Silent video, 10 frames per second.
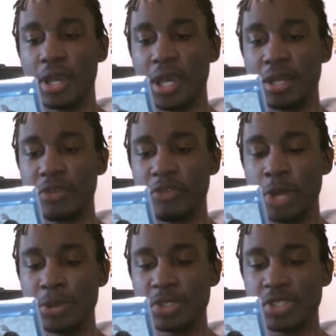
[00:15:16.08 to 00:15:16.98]
And if I'm
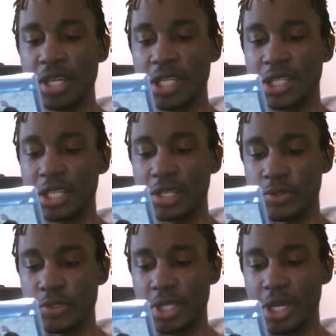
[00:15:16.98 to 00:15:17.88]
not mistaken, I think it
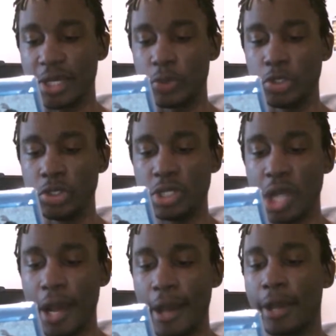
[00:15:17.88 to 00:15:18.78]
was like when you
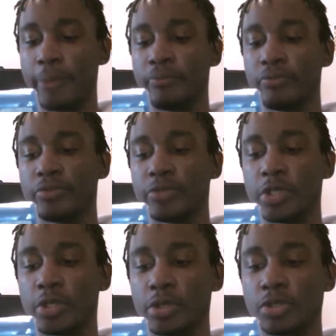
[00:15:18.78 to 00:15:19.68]
die,
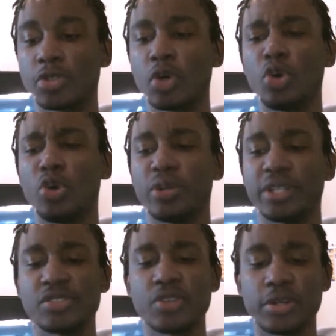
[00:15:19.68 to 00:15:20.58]
your soul
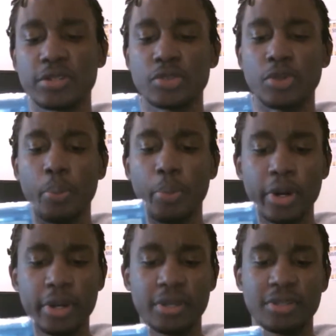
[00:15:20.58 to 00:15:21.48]
gets turned into a
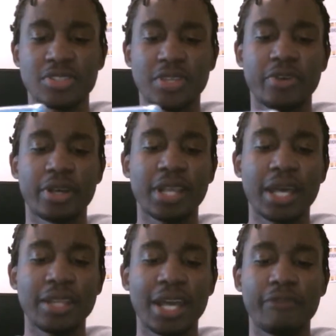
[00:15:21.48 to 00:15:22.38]
book and stuff like
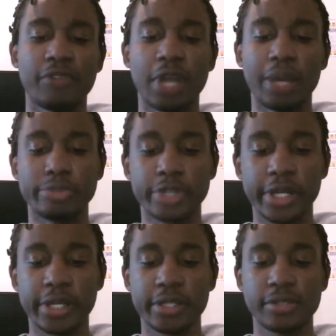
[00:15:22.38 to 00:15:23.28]
that, and they have the
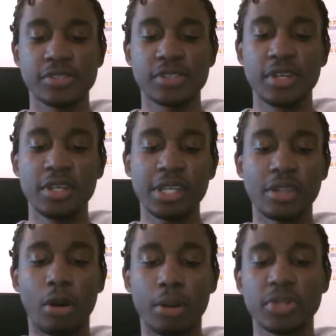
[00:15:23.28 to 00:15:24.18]
librarians, the
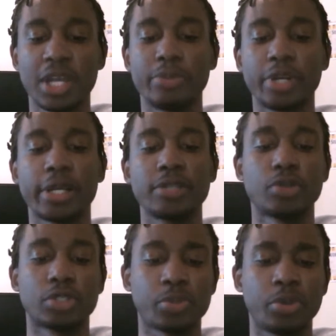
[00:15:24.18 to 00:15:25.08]
armed librarians
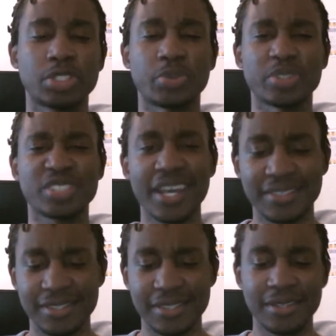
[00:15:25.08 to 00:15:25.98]
who are supposed to
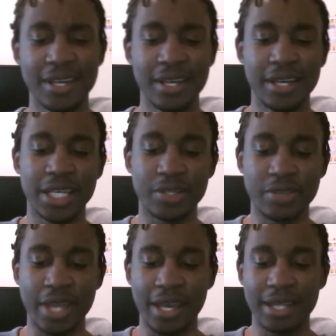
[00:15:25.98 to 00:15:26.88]
protect it,
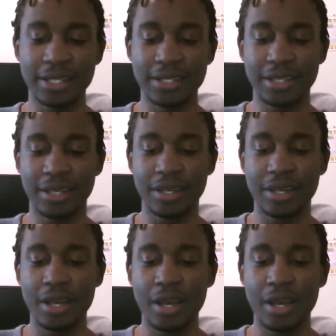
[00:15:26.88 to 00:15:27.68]
that kind of thing.